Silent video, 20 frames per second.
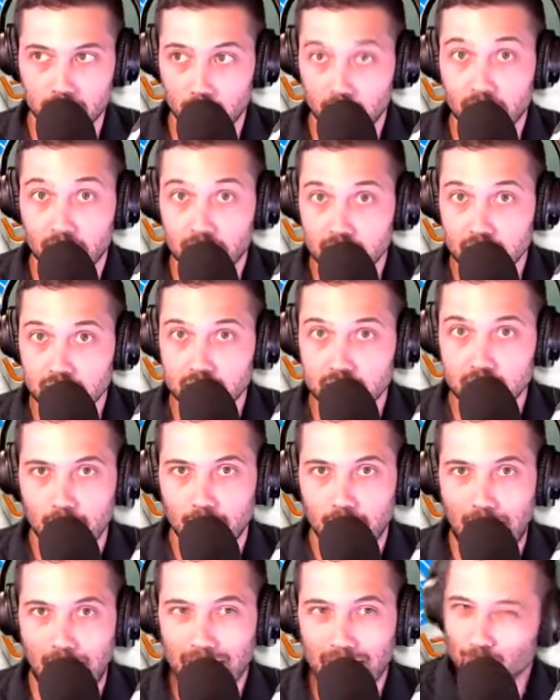There is.
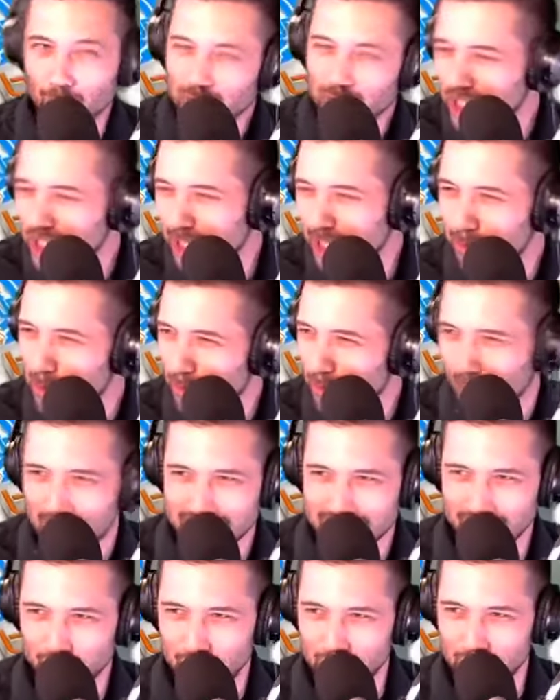I wish it could be
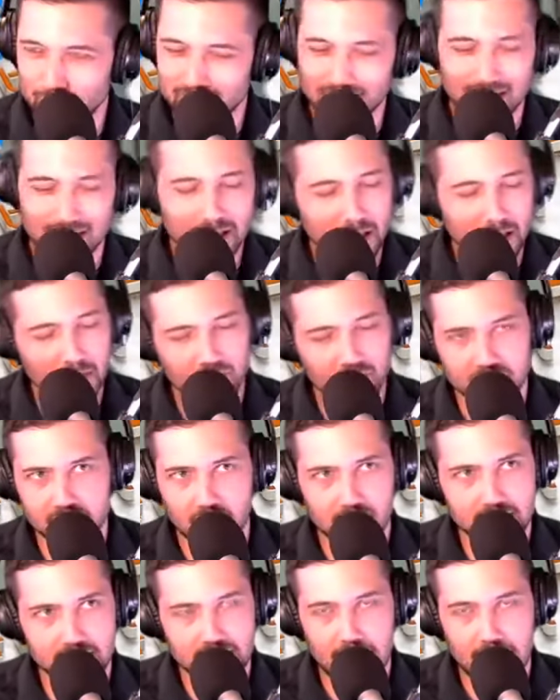Preston Williams because I love this guy's